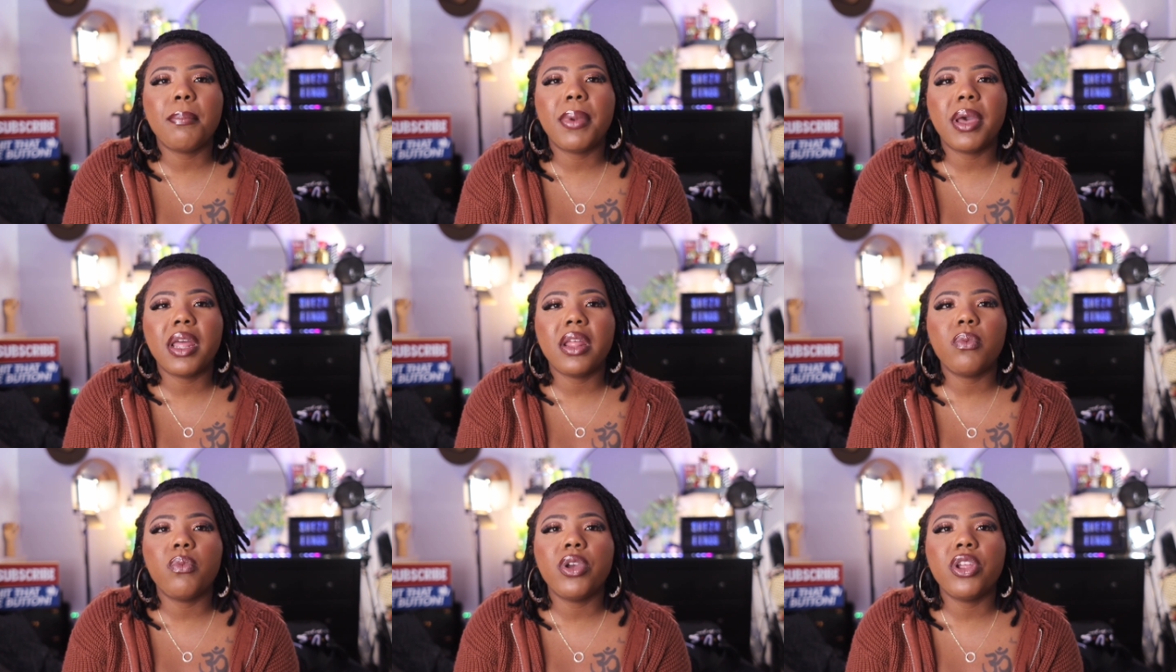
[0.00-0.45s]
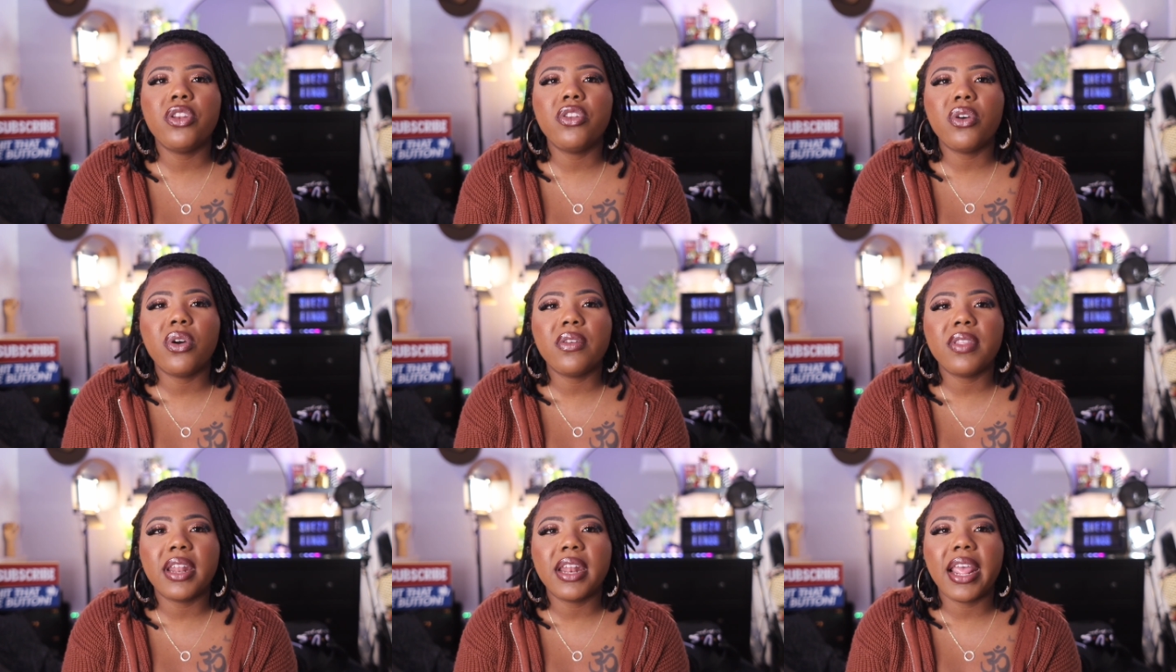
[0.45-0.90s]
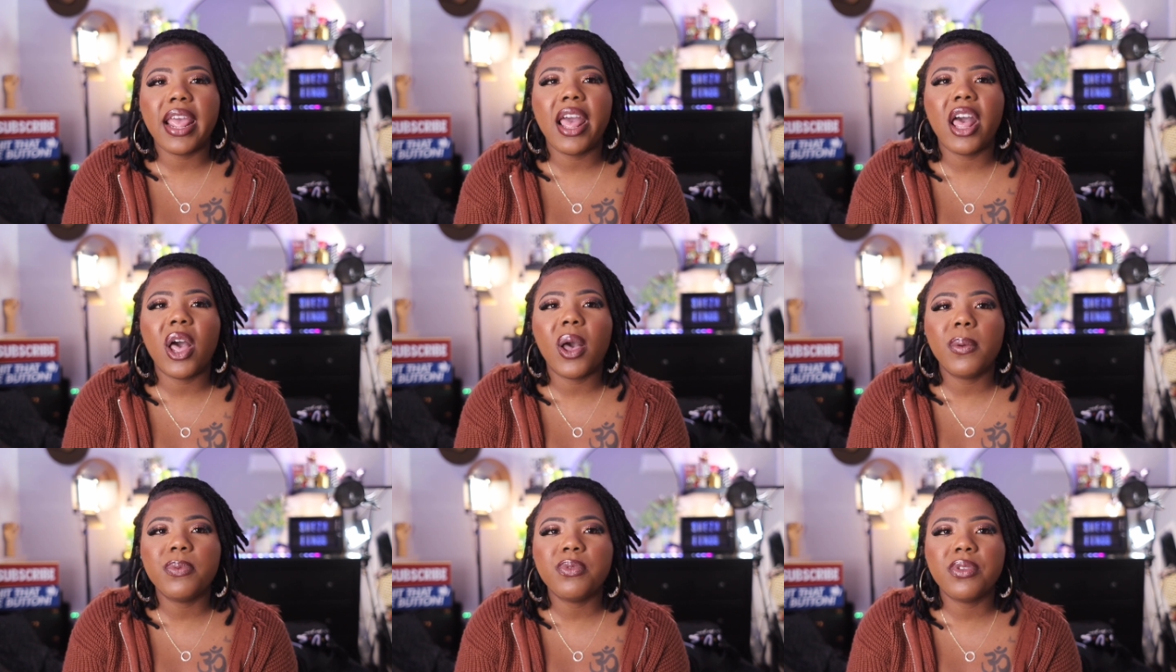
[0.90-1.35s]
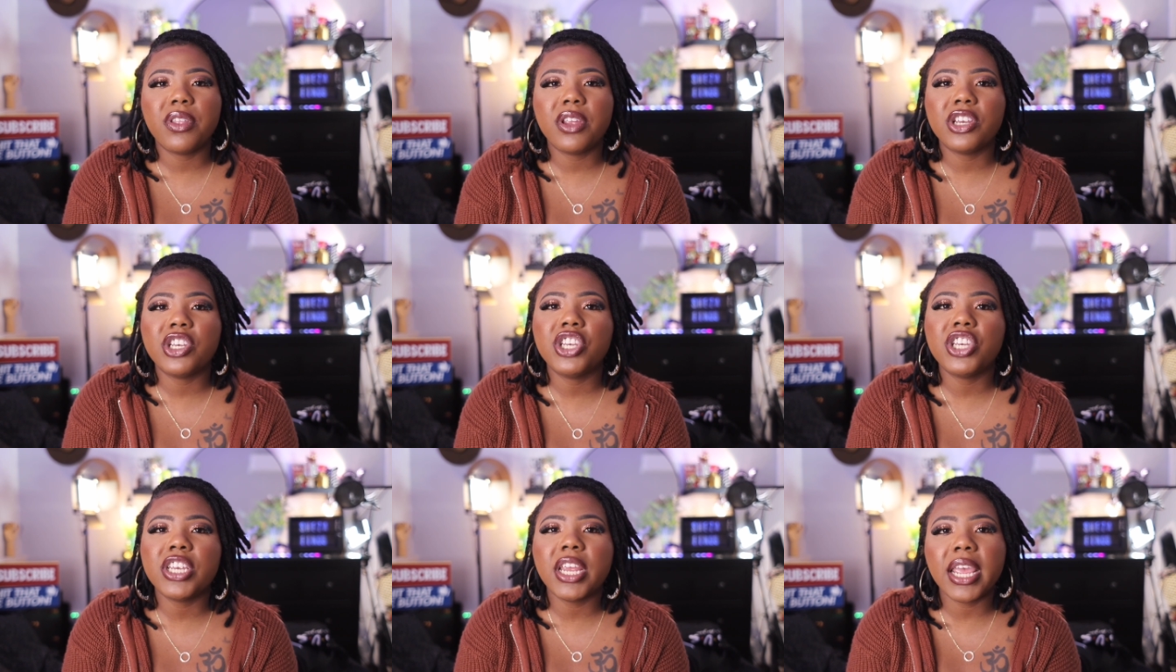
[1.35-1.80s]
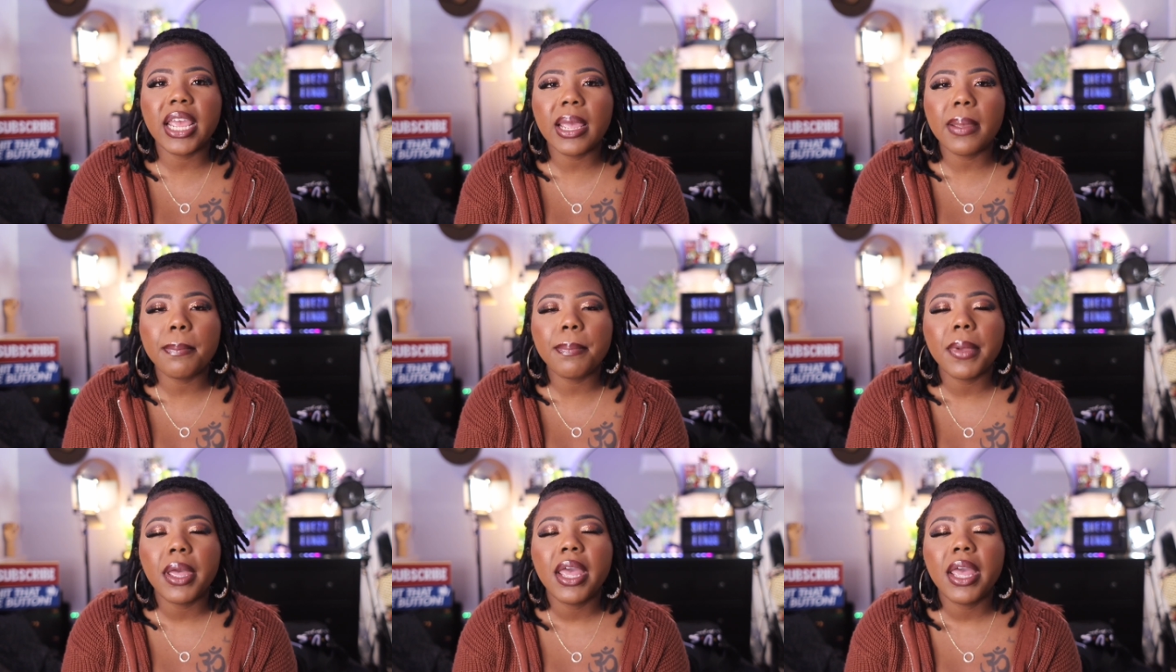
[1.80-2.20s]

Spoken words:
but we know that it helps with our shape.